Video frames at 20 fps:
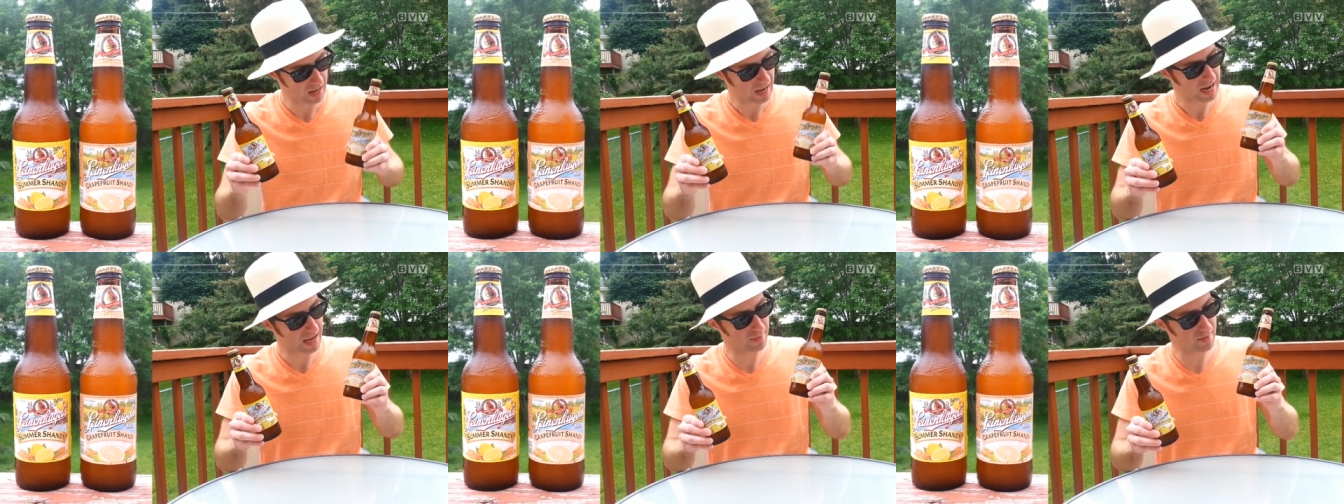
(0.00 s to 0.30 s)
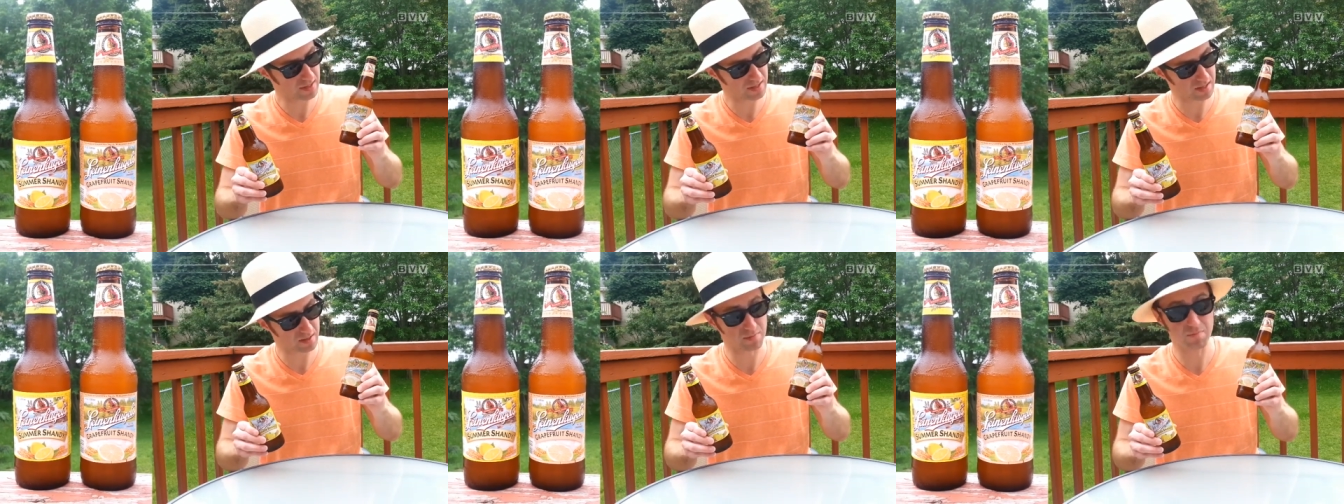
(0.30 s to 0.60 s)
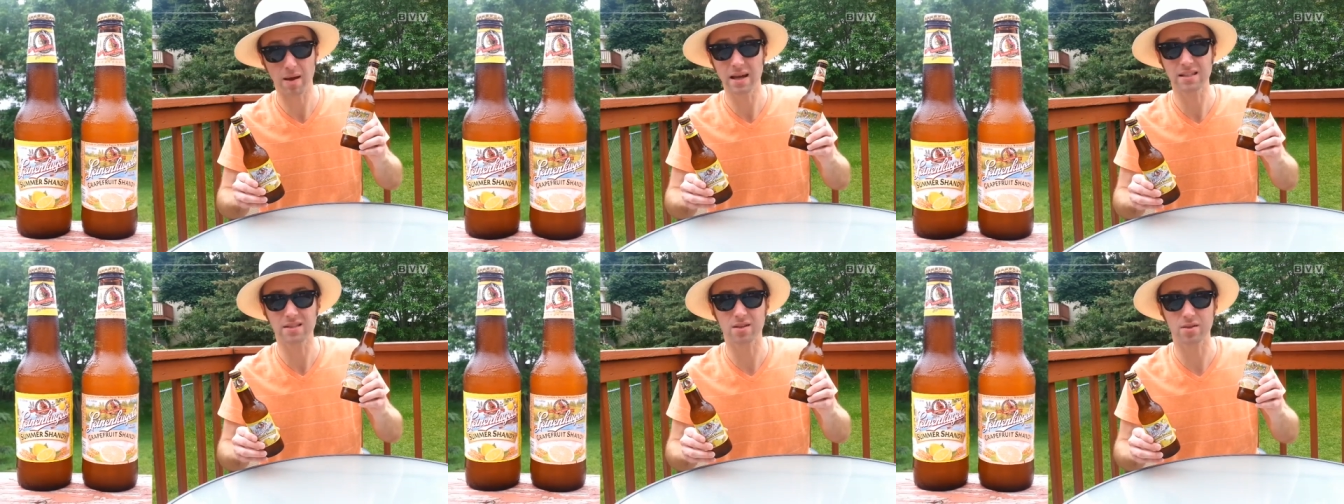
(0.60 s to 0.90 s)
and this is
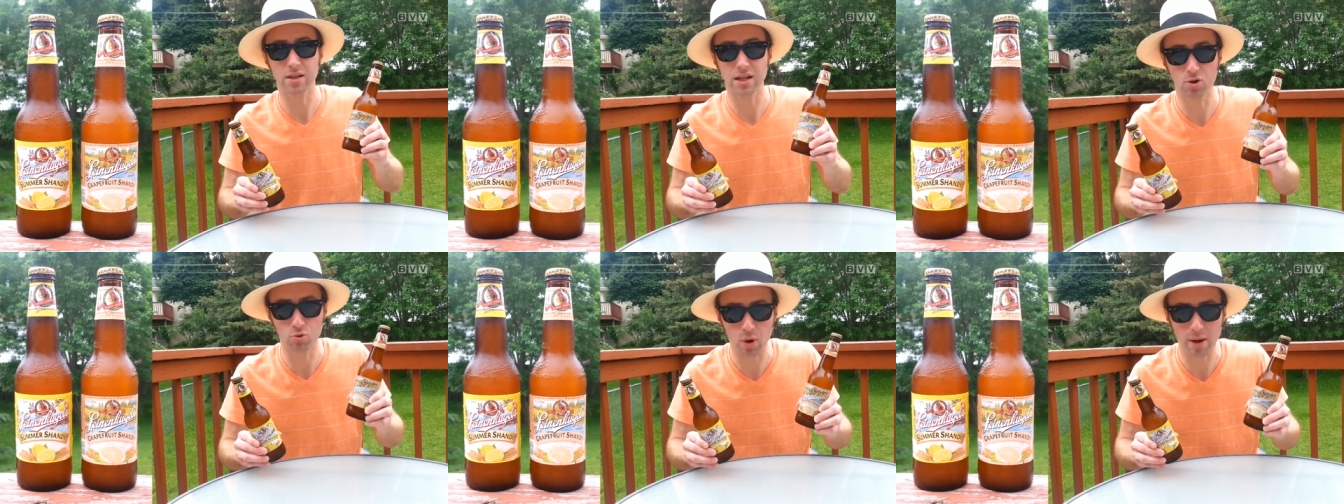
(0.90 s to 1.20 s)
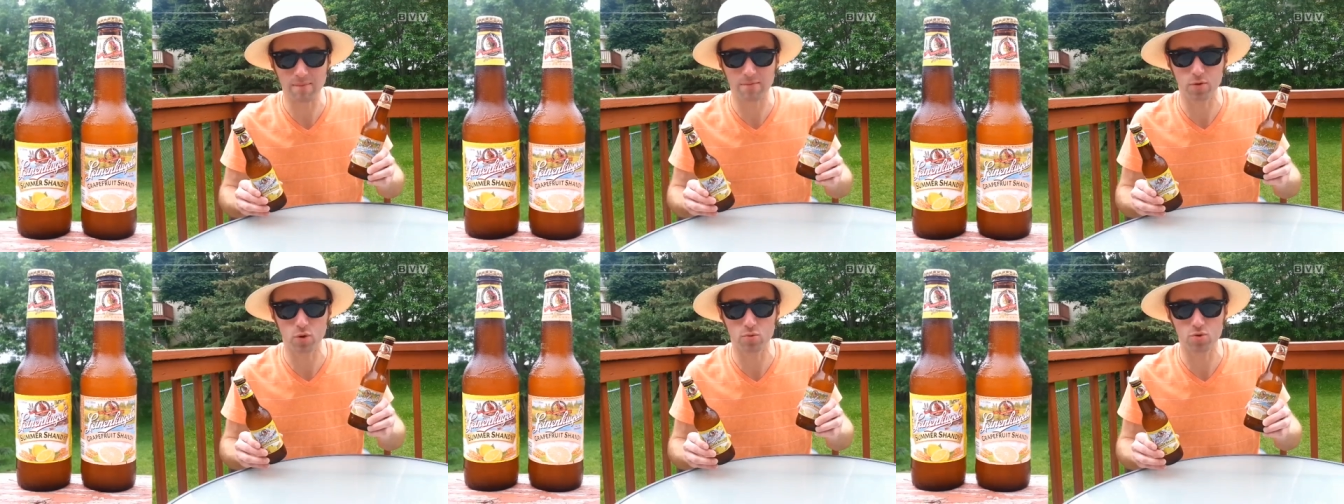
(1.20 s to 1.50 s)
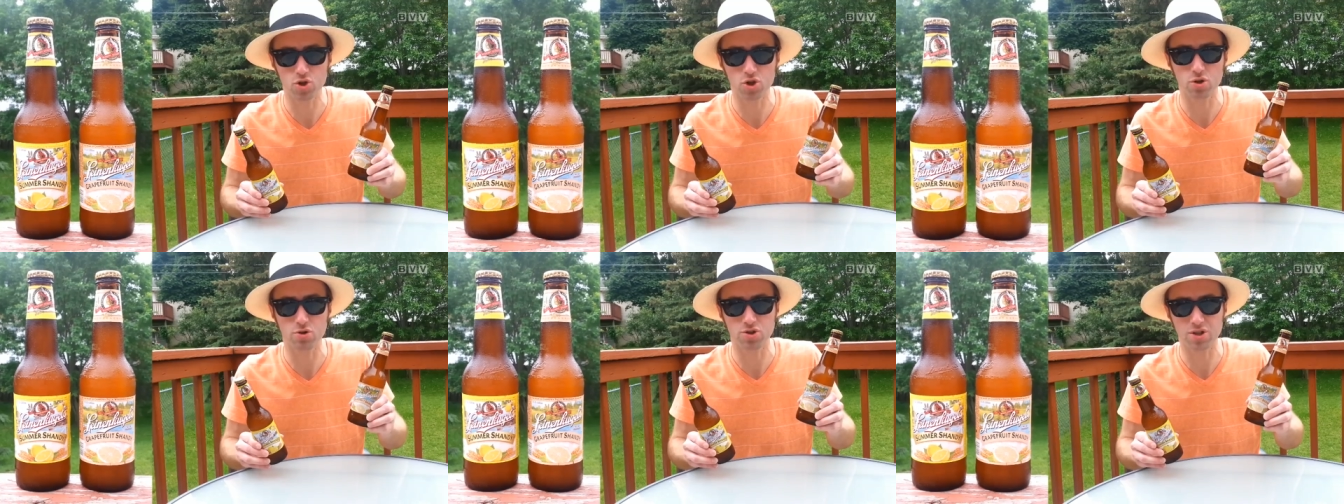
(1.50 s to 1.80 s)
basically grapefruit
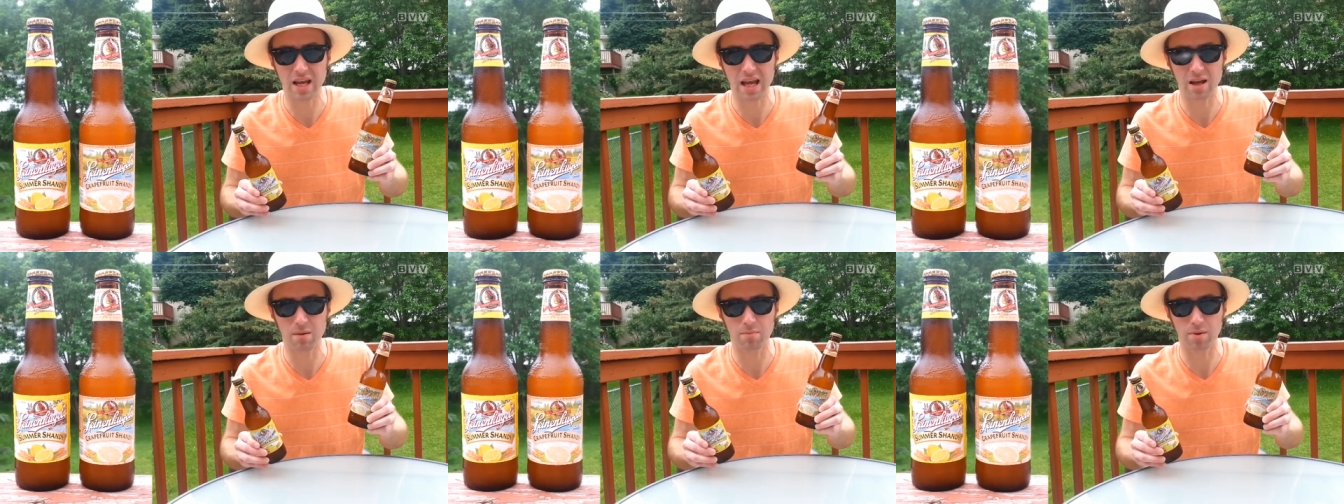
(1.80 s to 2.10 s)
juice and